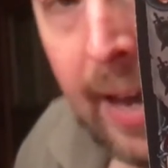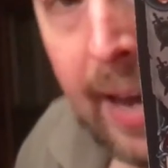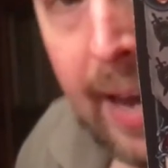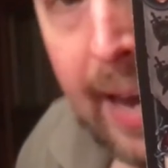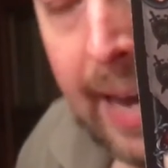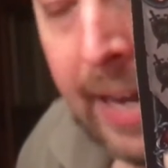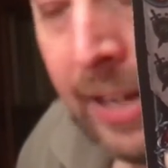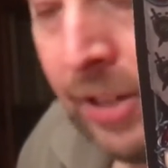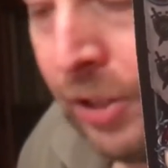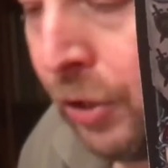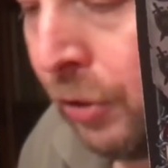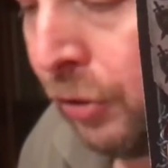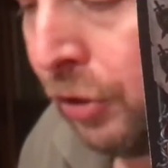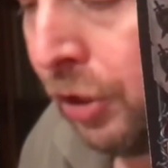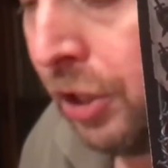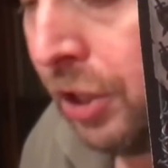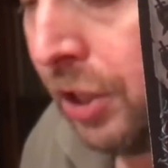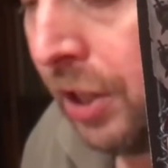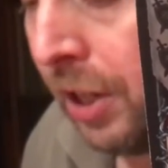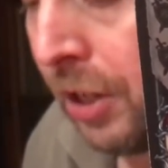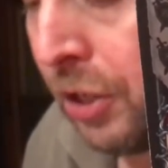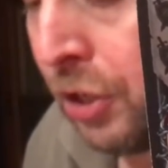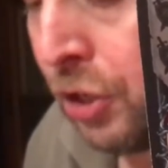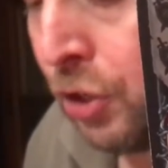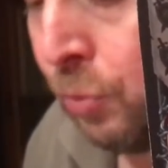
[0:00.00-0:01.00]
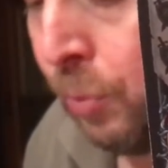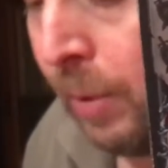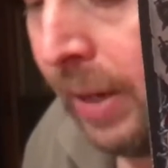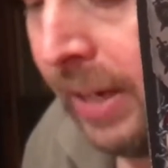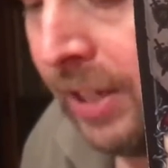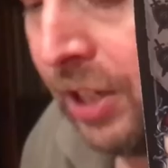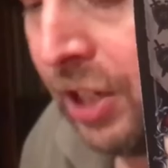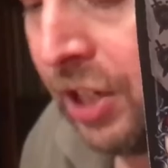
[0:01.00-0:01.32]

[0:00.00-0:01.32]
And so she's going to swing.